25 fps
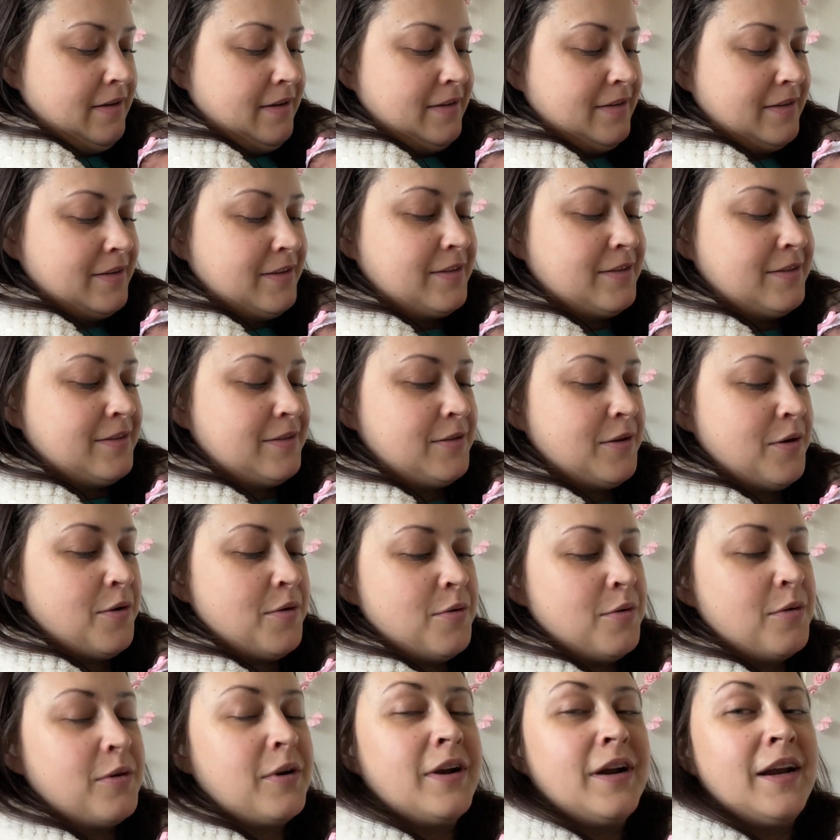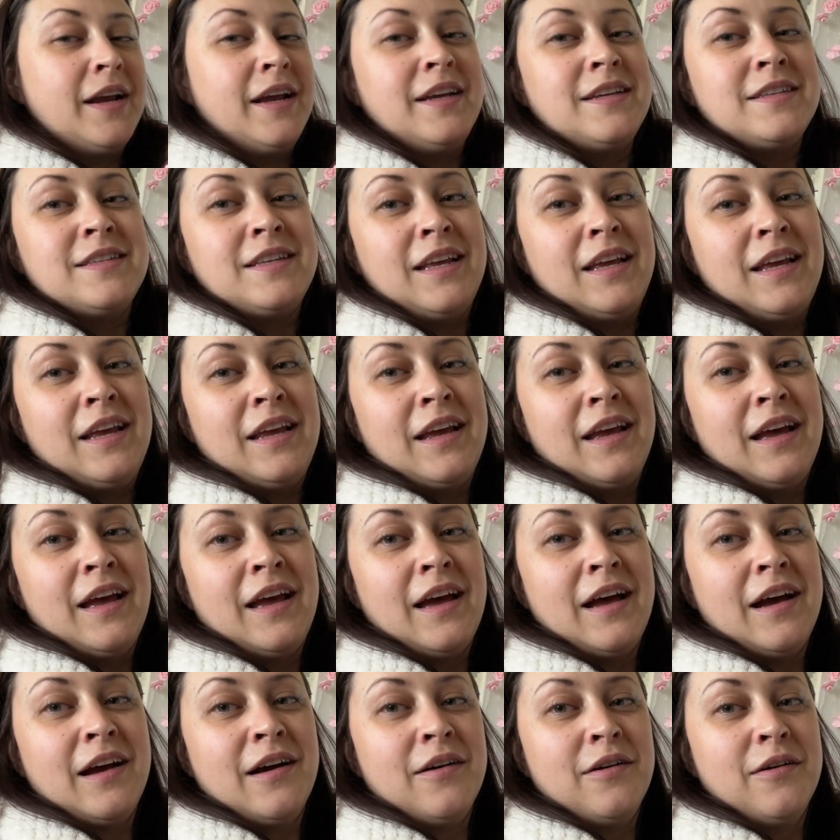So crazy
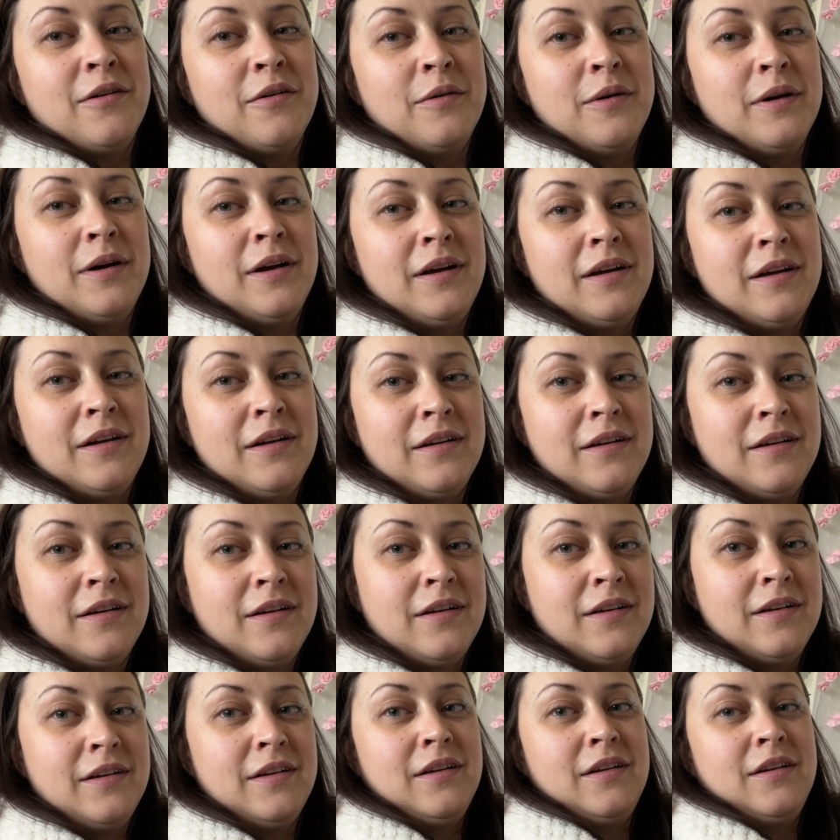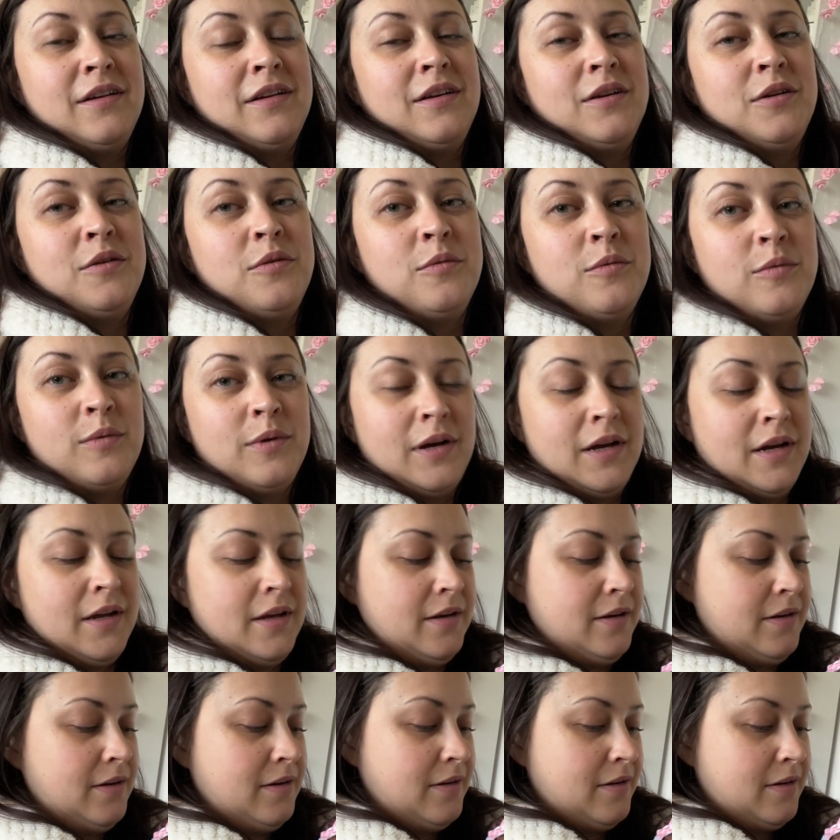how, what,
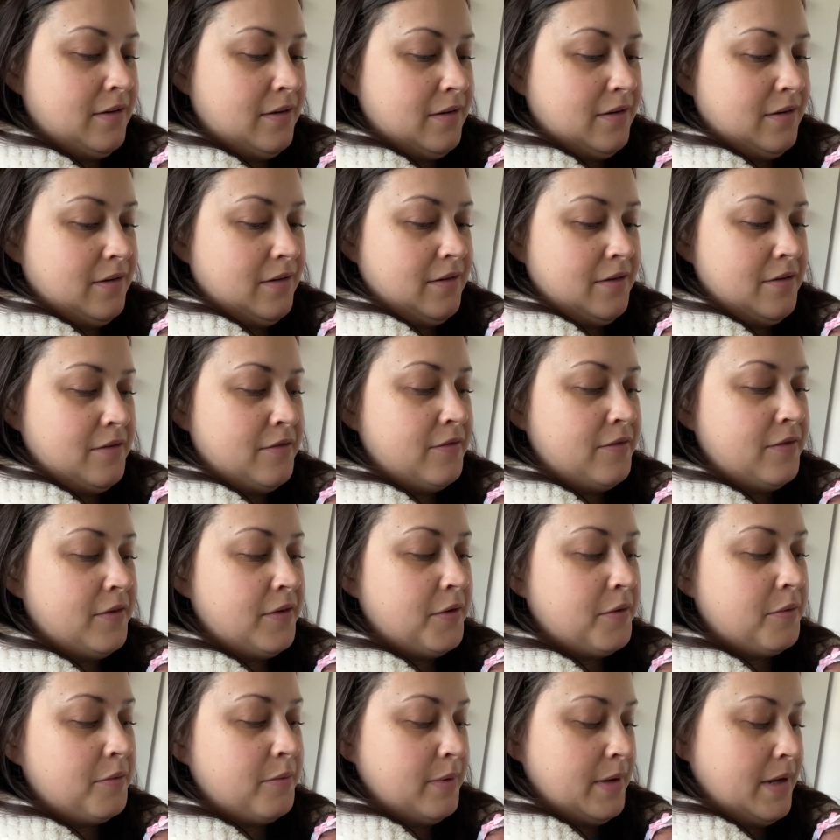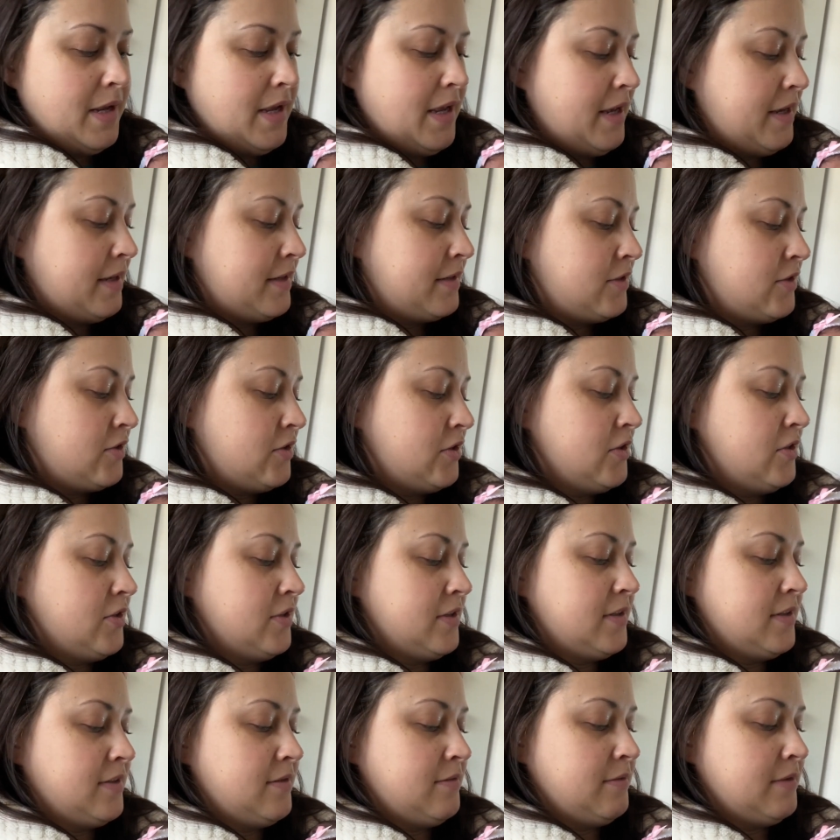a few weeks she
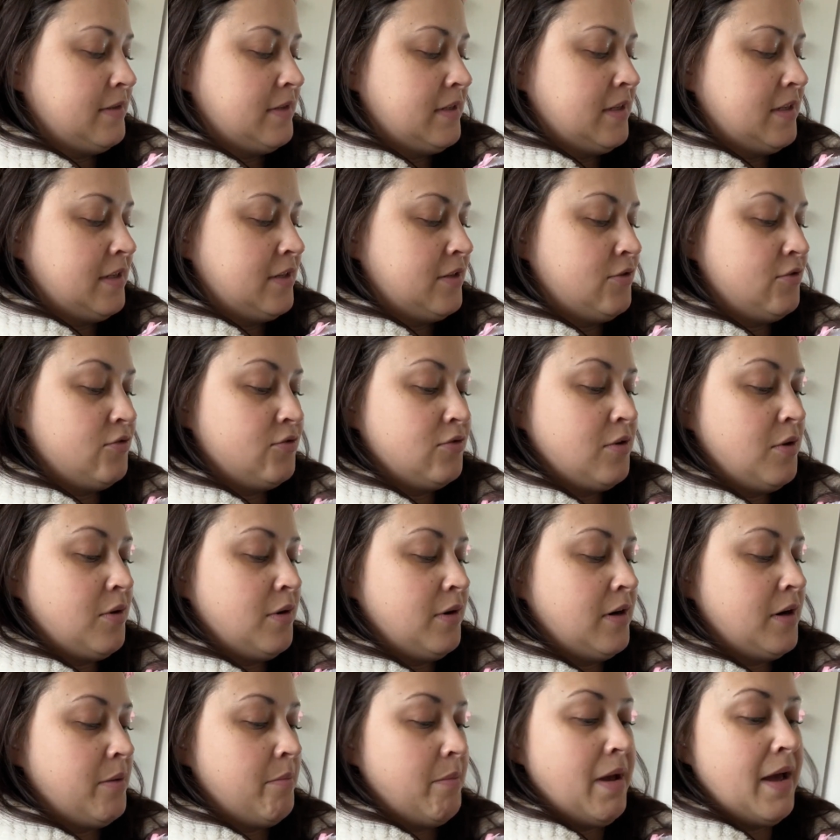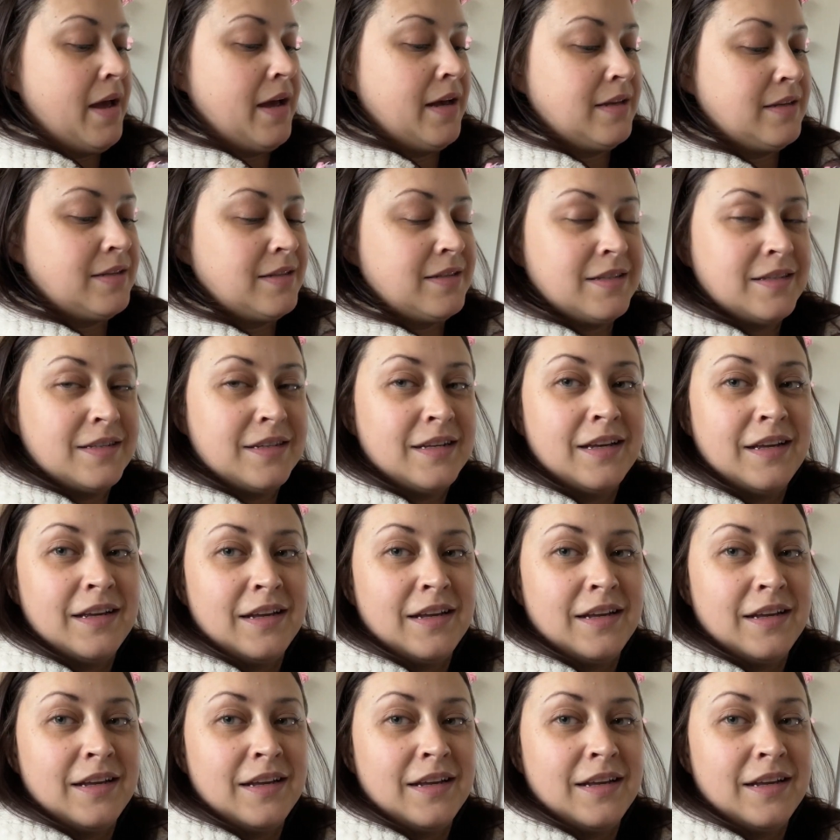just was in the drawer a mess.